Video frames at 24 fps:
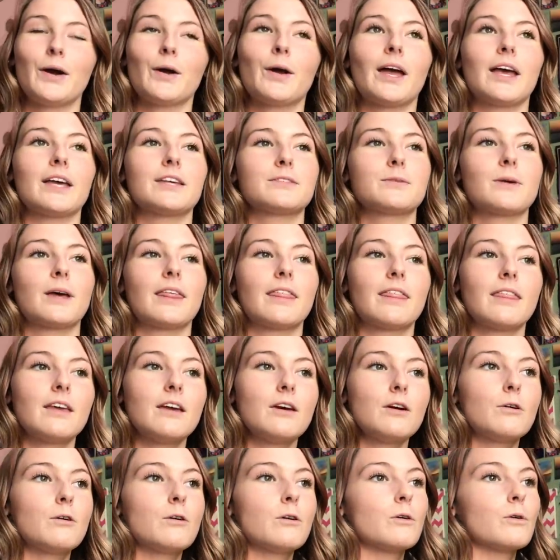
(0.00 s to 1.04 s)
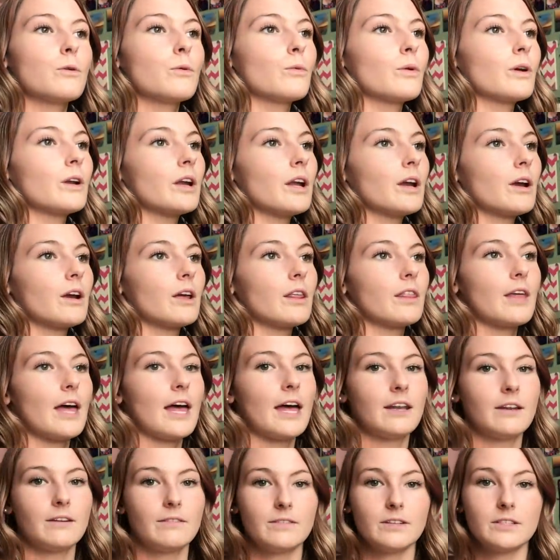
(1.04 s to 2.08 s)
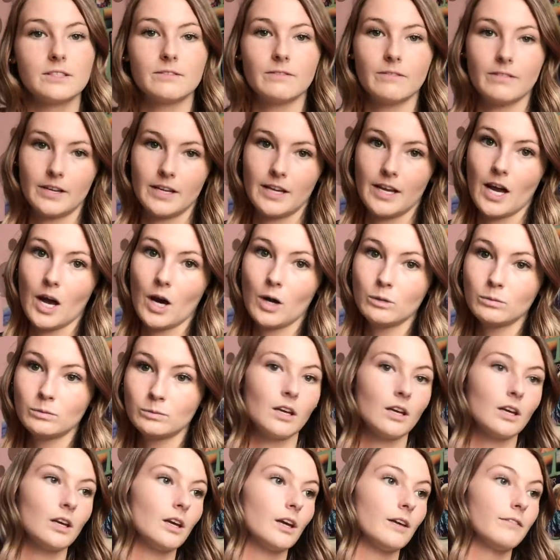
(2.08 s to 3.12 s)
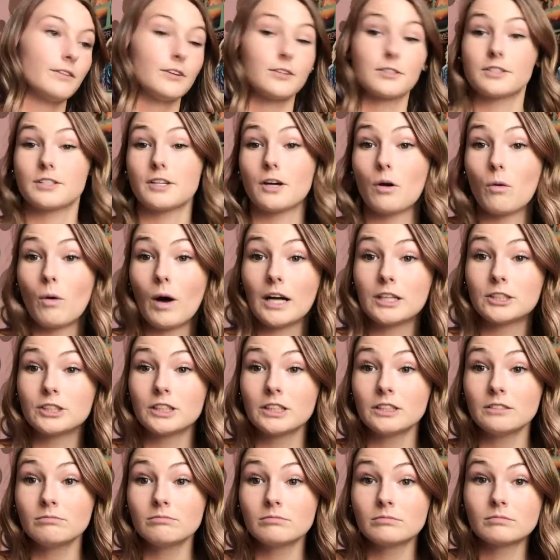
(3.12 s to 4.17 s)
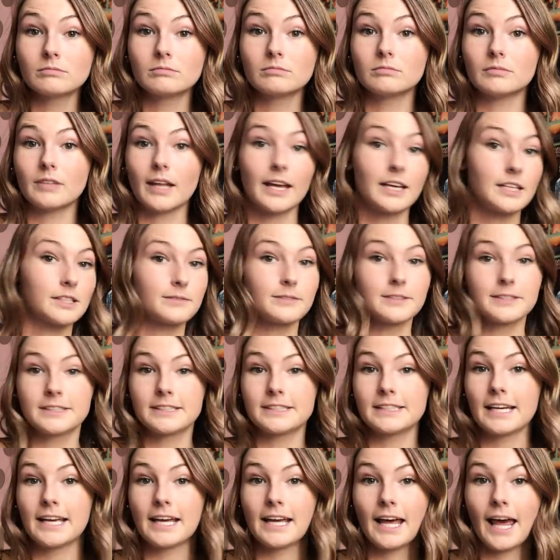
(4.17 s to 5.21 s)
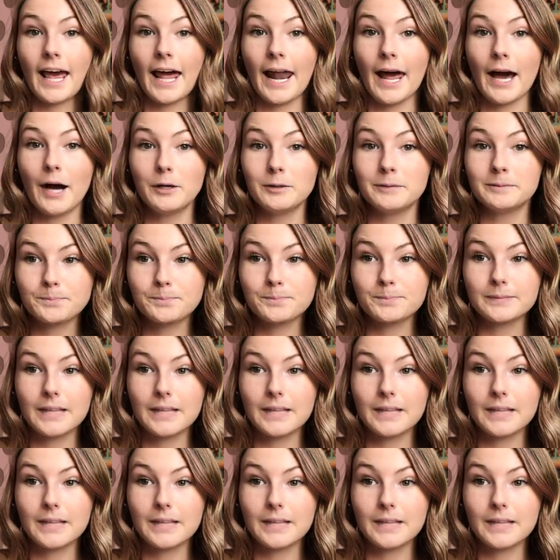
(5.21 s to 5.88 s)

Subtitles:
Okay, so I think we're nearing the end of this video. If you're still watching, thanks for sticking it out.